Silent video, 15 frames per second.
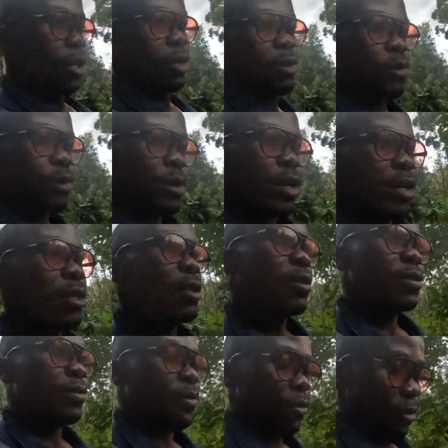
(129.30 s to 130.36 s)
thank you guys
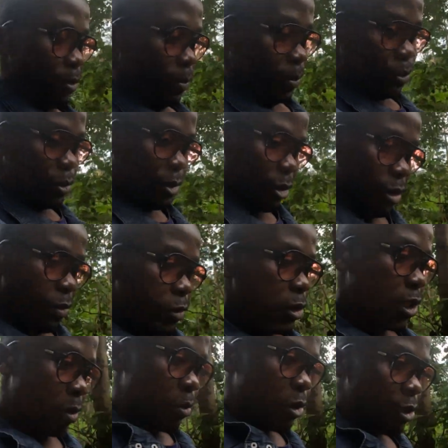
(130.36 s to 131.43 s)
for
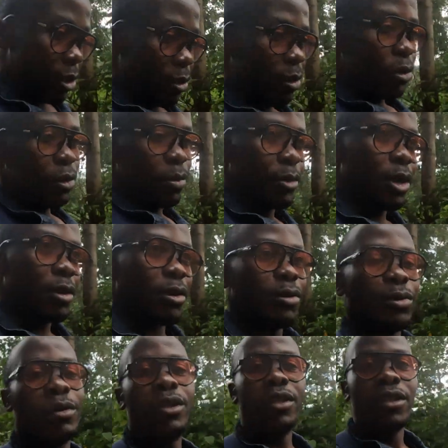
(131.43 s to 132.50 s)
supporting also Marwa
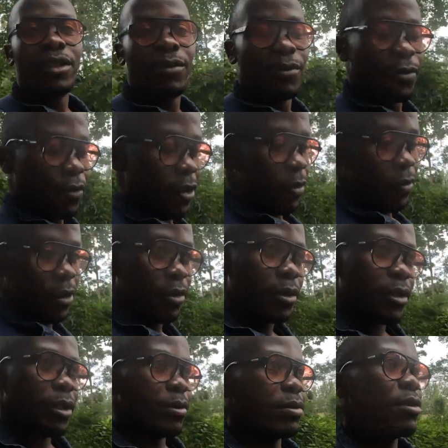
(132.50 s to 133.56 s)
to hitting
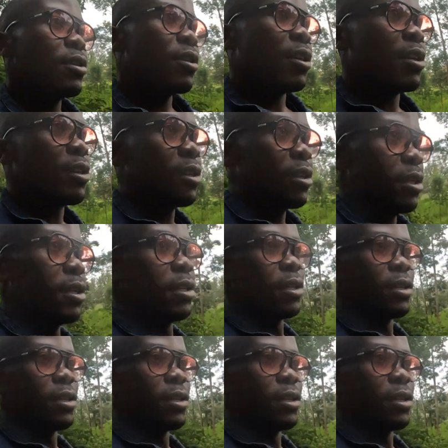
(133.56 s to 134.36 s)
500,000, and